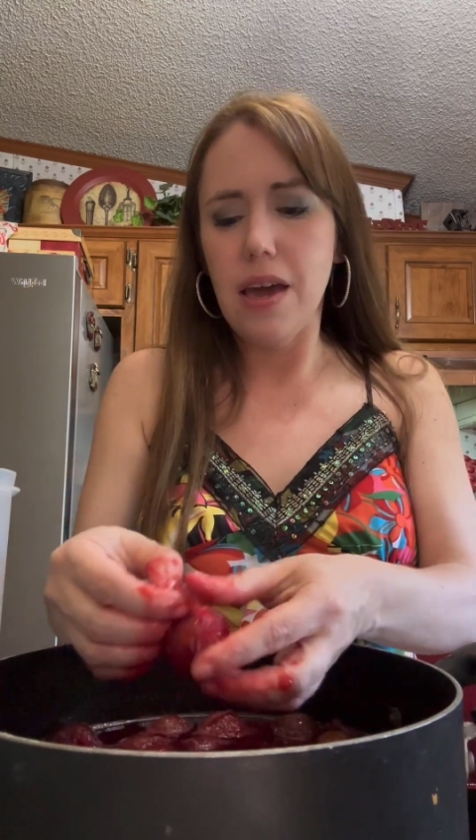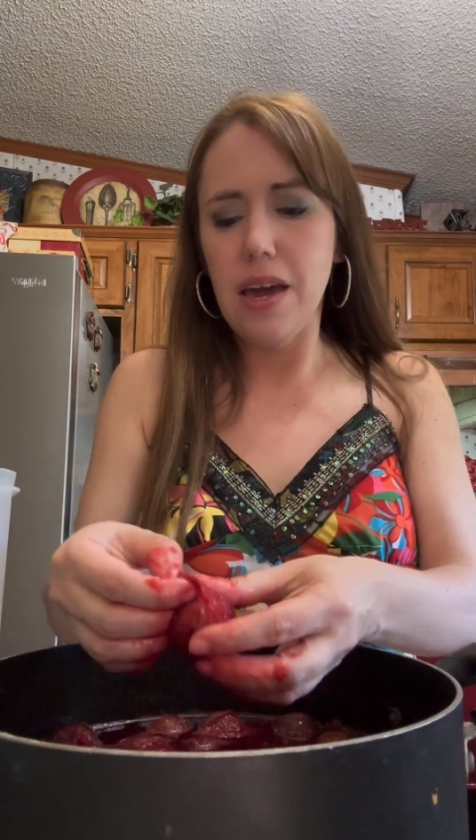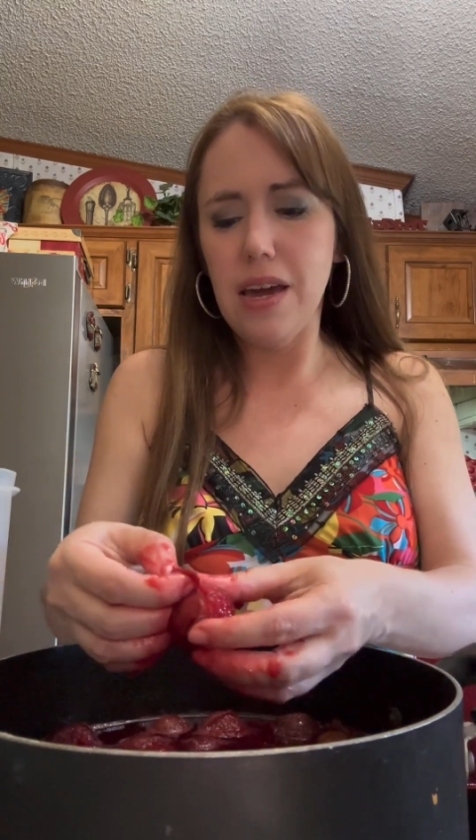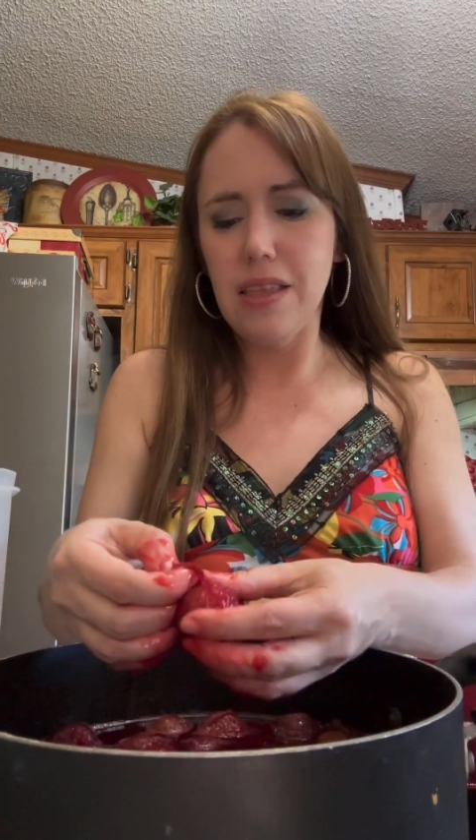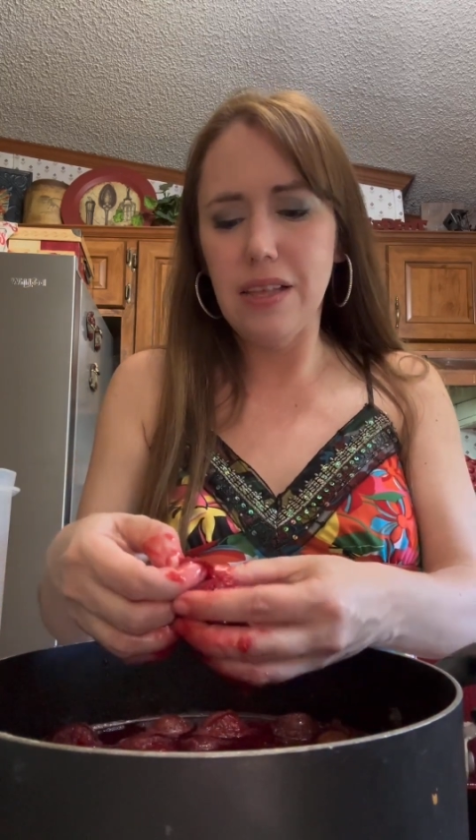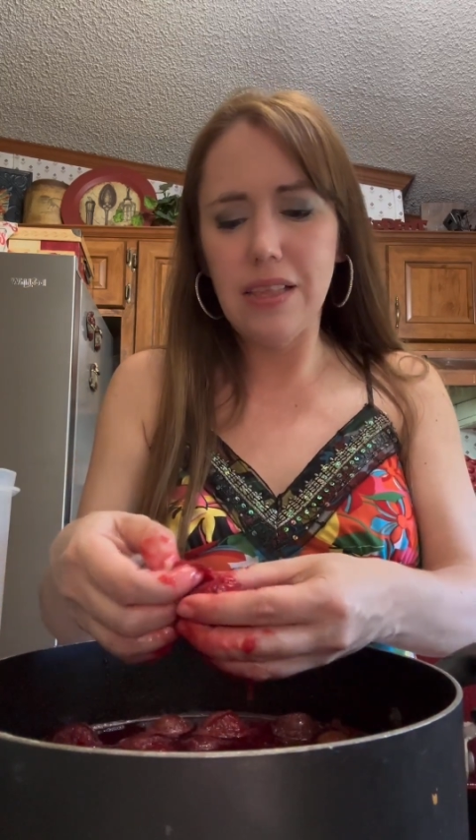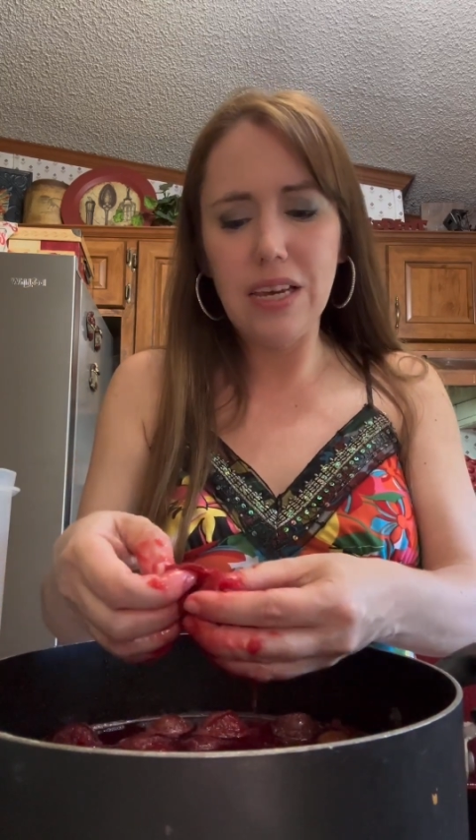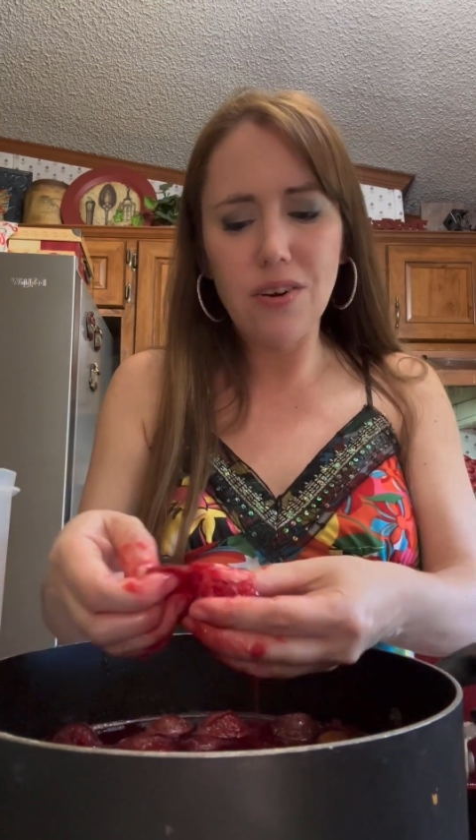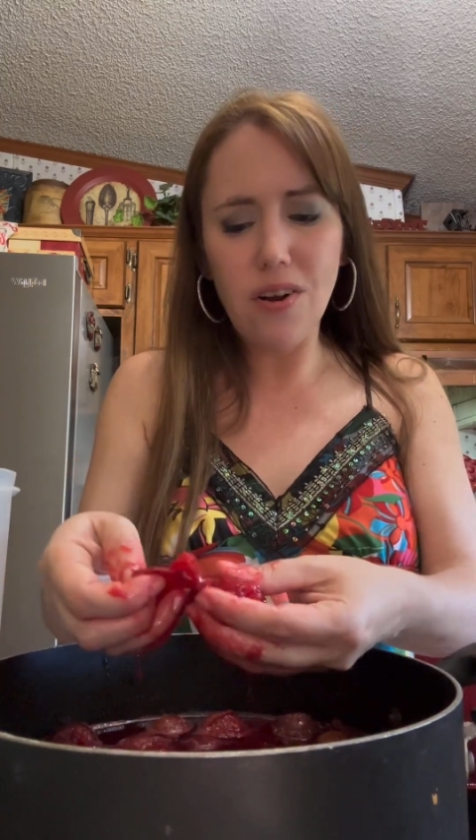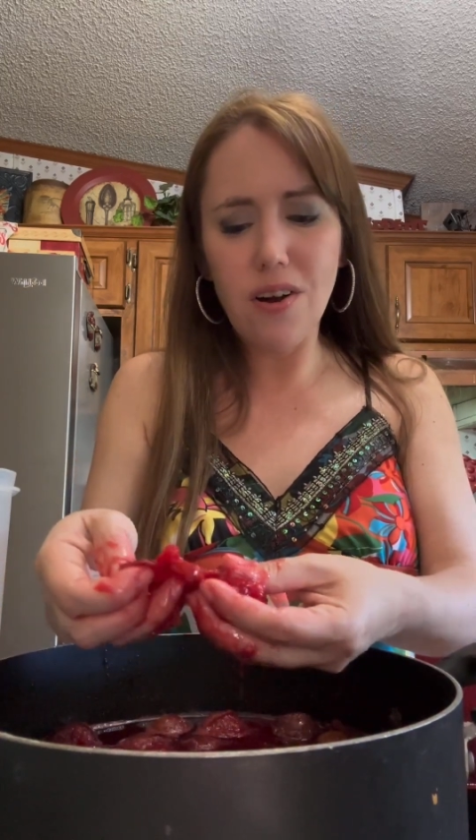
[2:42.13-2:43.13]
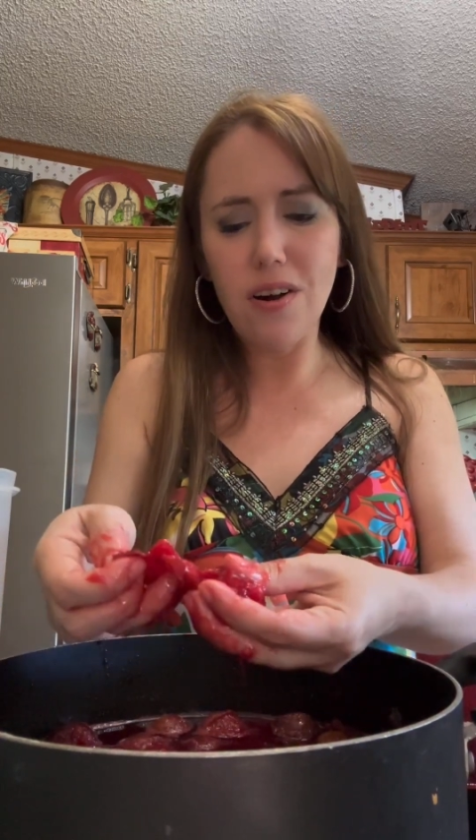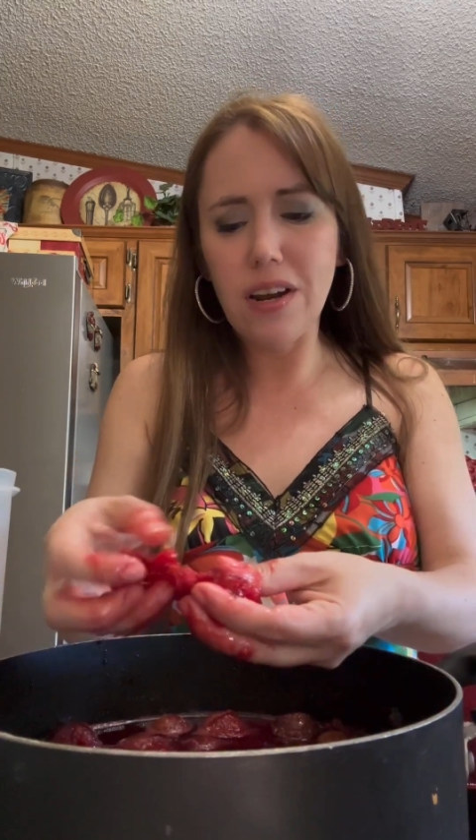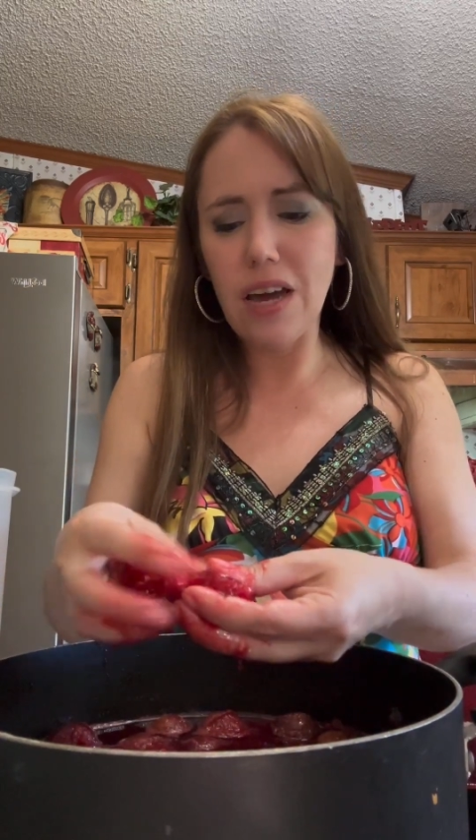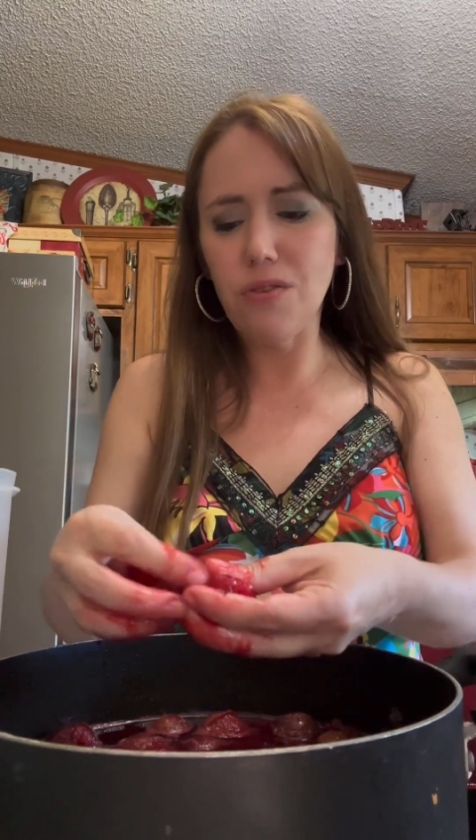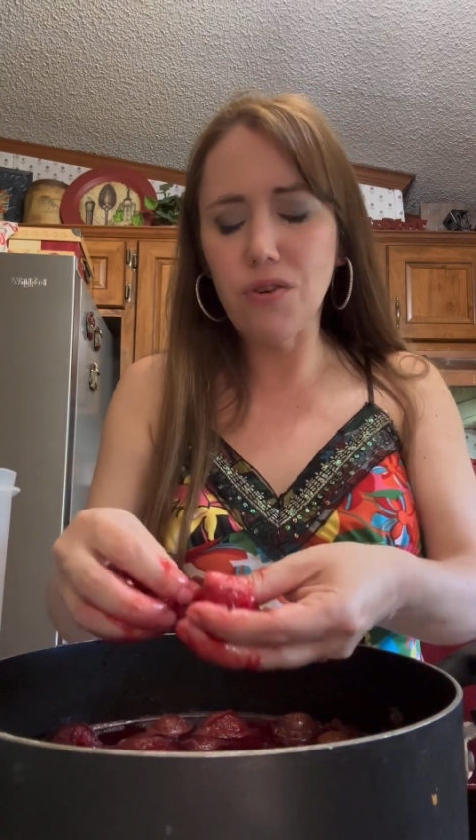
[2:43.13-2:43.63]
And then later on,
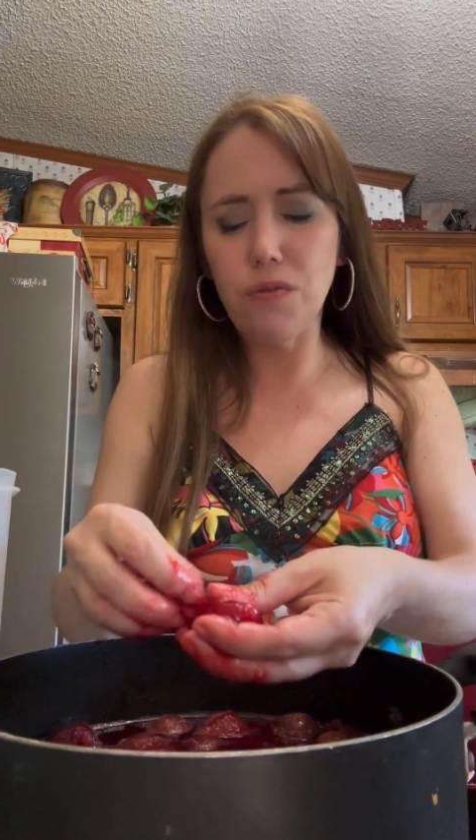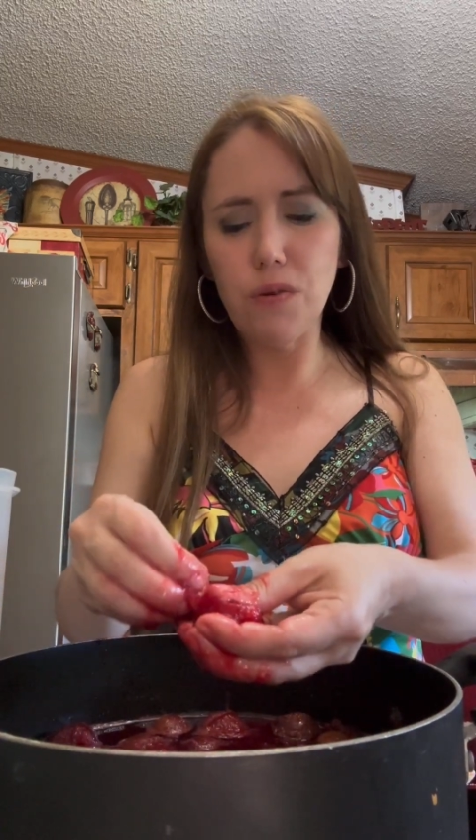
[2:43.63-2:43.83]
I don't know if it